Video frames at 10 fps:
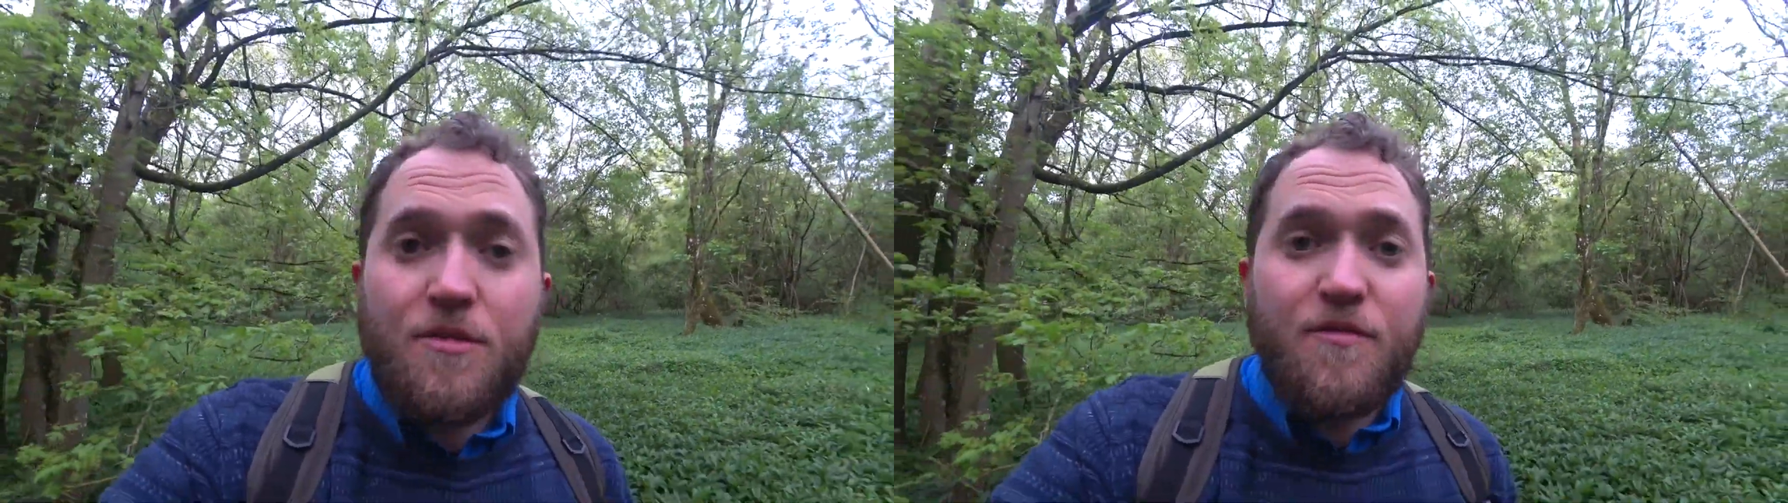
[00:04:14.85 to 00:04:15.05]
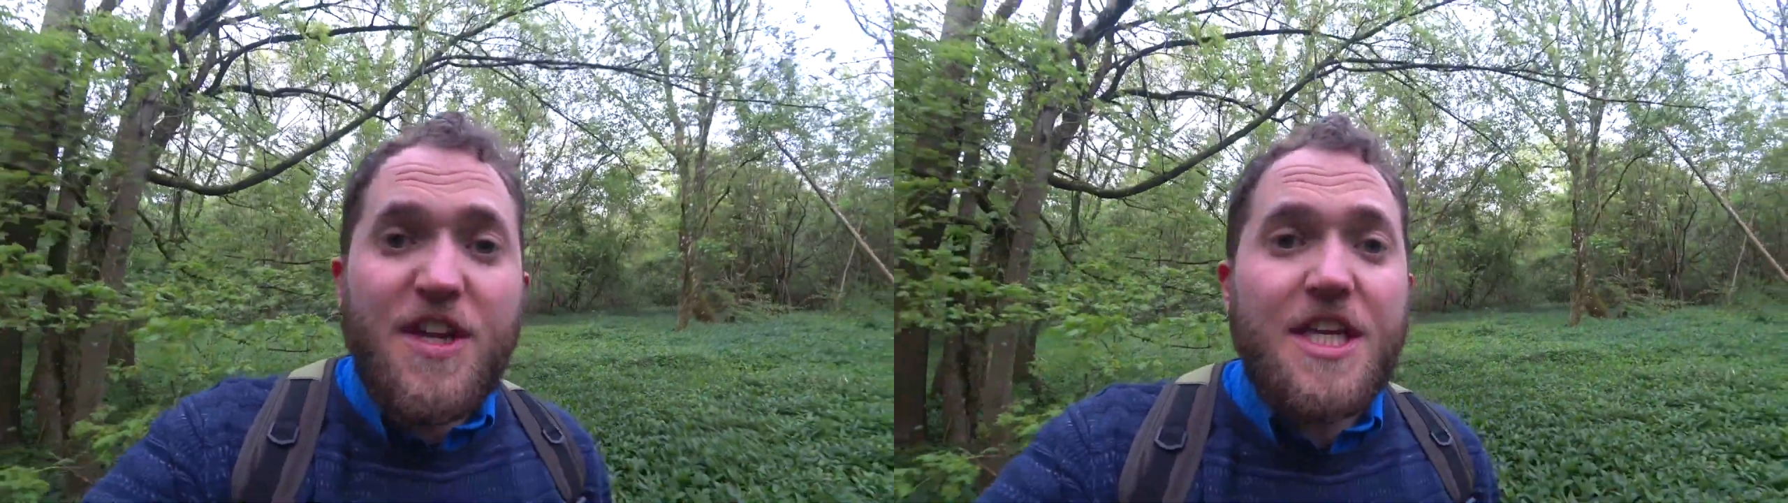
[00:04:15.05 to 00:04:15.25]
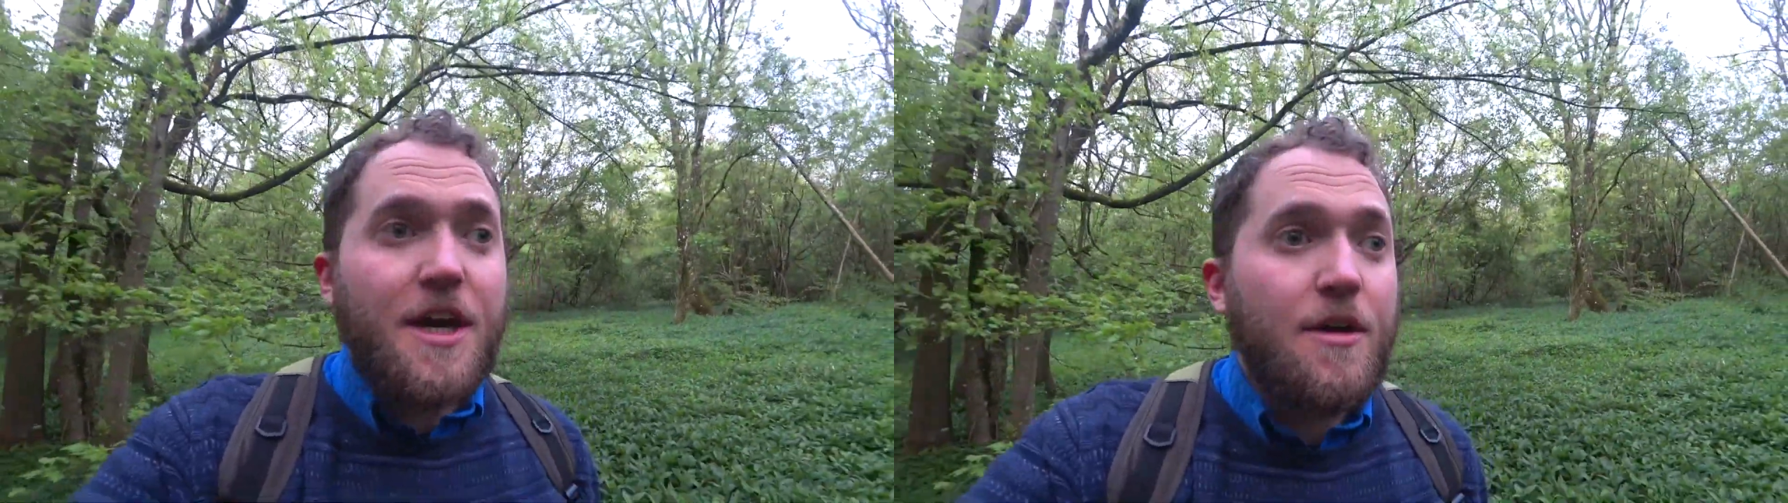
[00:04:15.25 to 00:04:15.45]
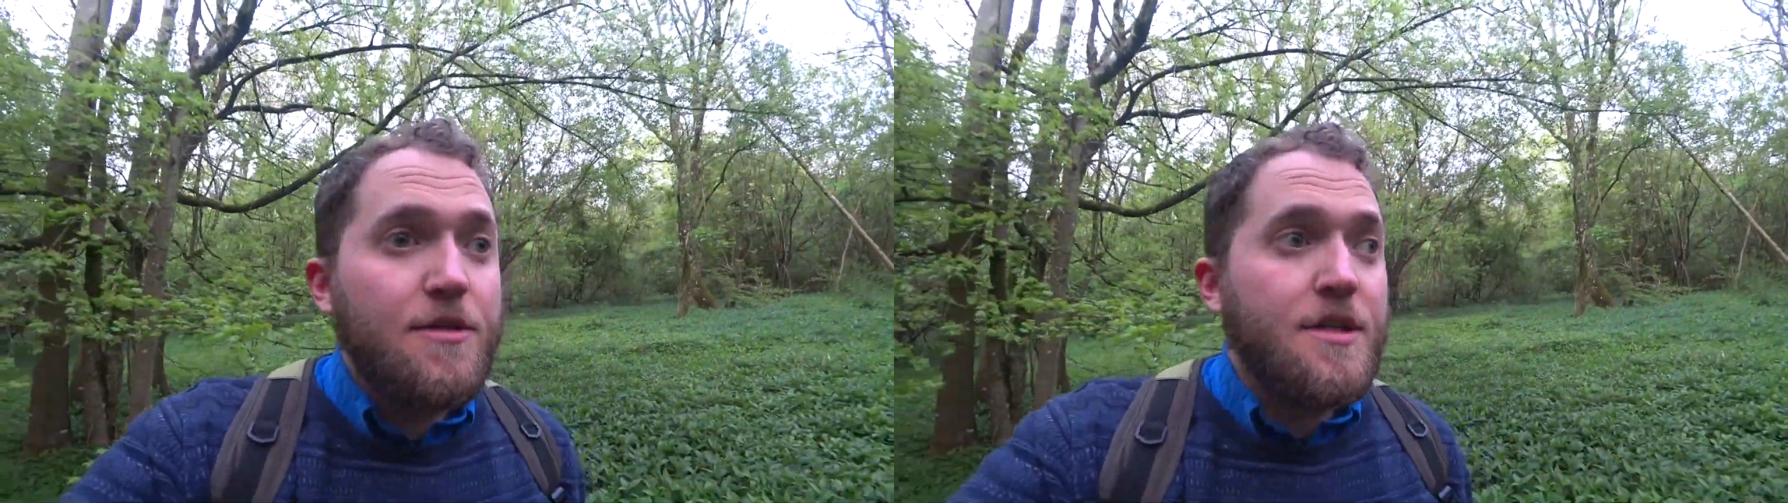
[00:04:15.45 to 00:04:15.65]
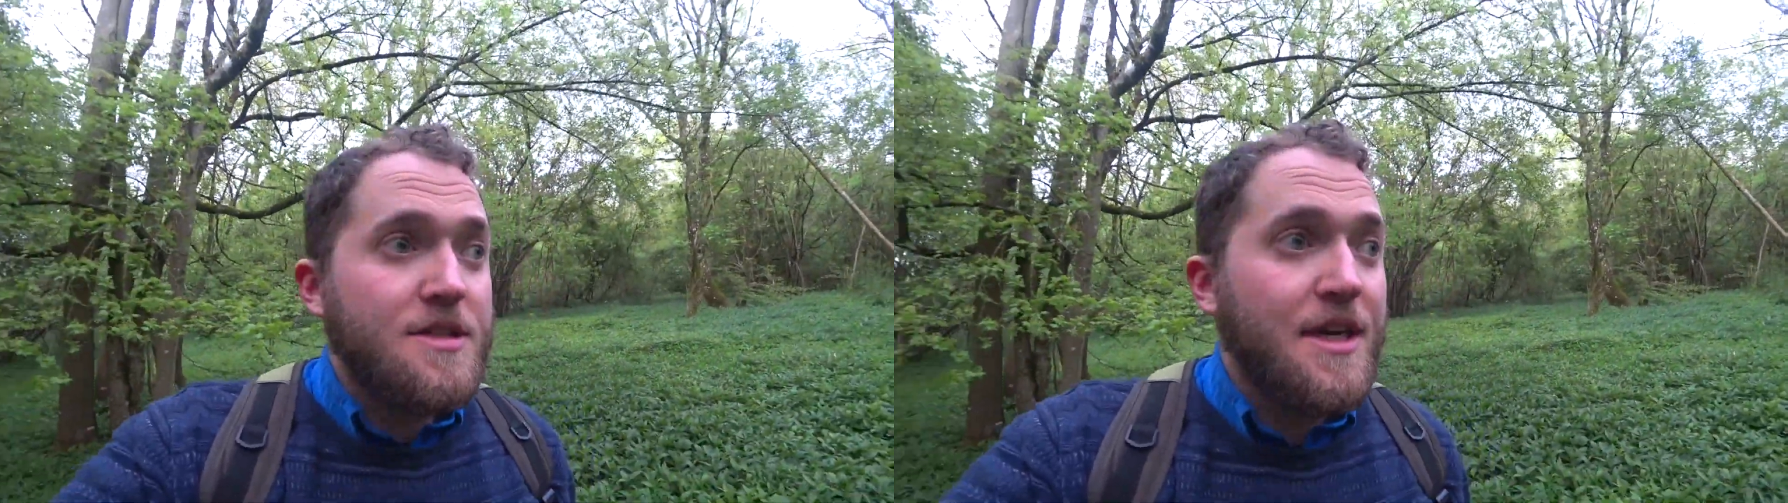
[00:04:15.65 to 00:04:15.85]

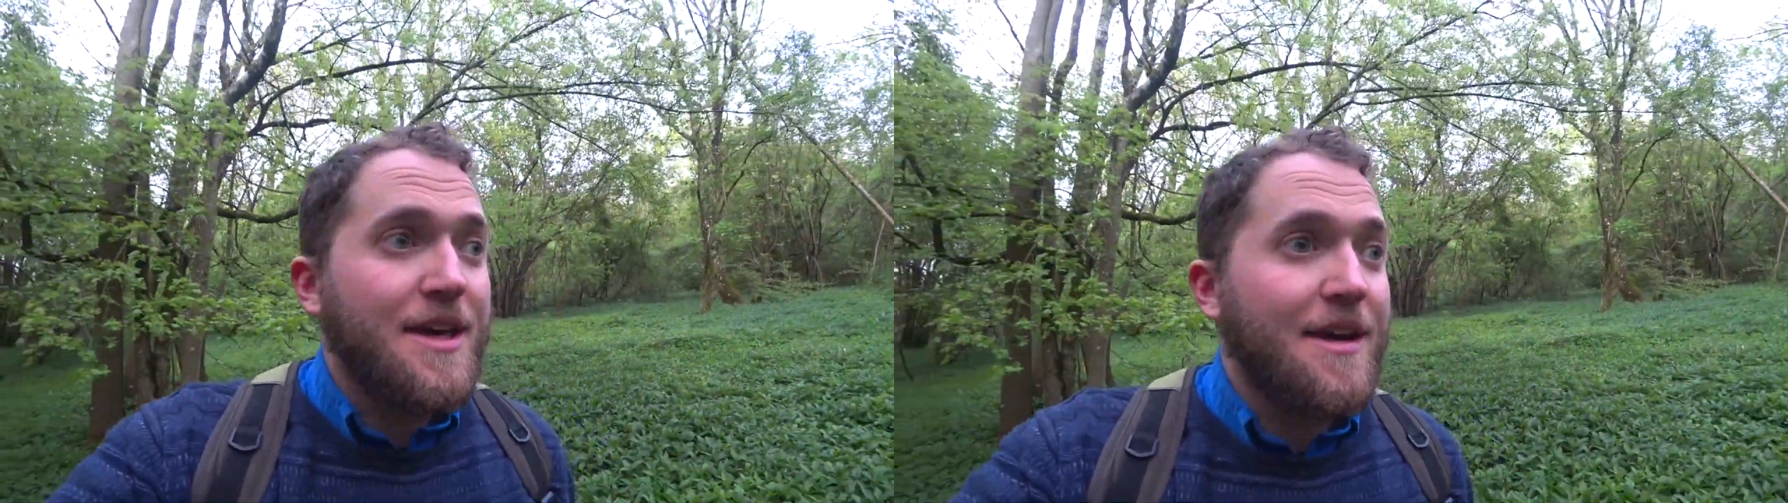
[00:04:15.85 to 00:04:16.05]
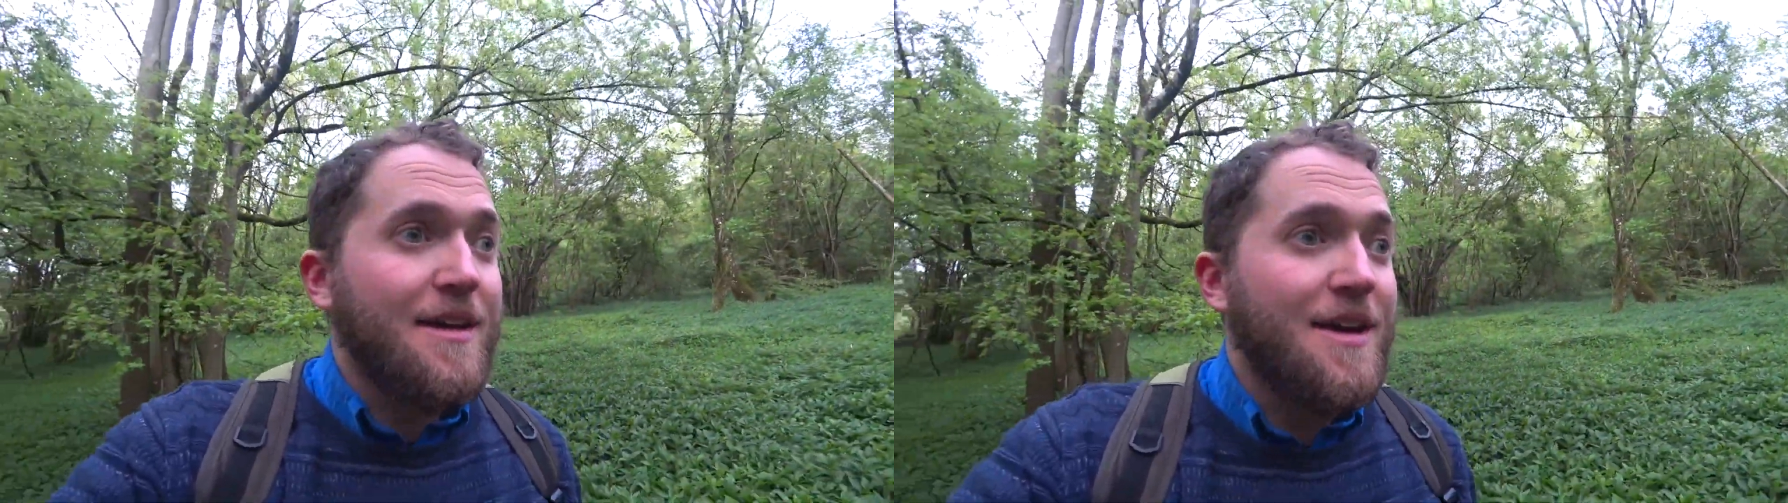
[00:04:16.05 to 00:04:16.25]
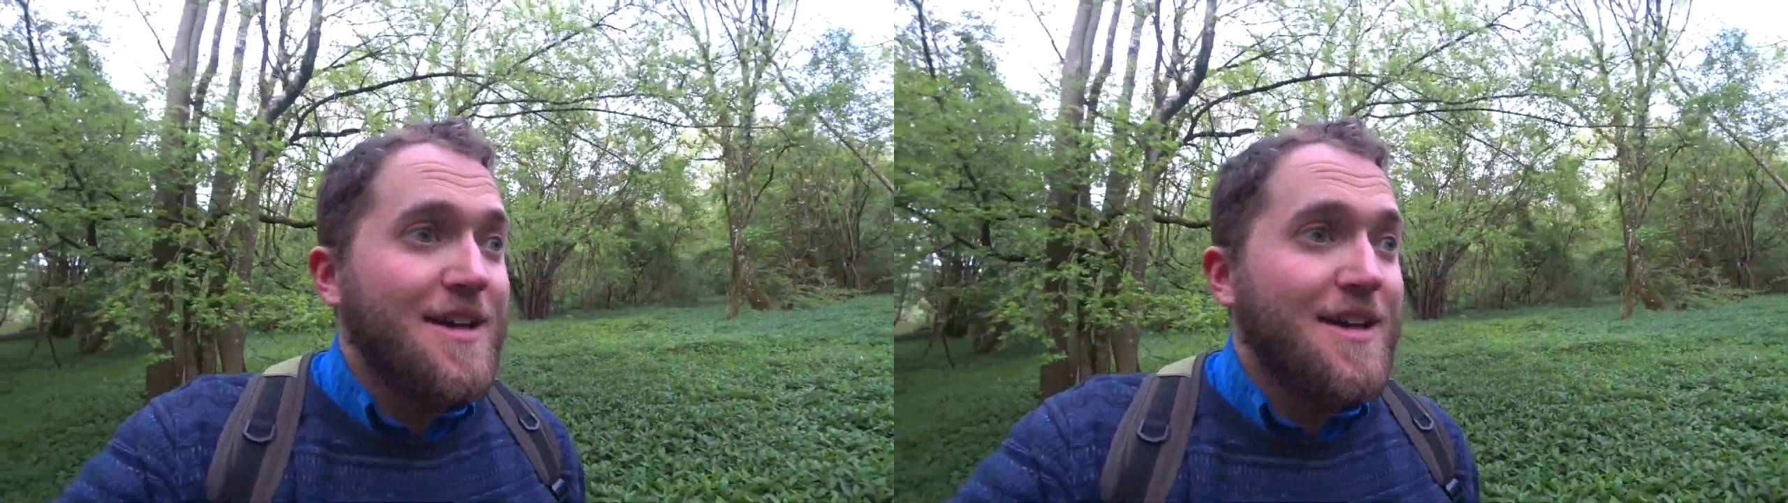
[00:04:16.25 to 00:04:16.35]
videoed a deer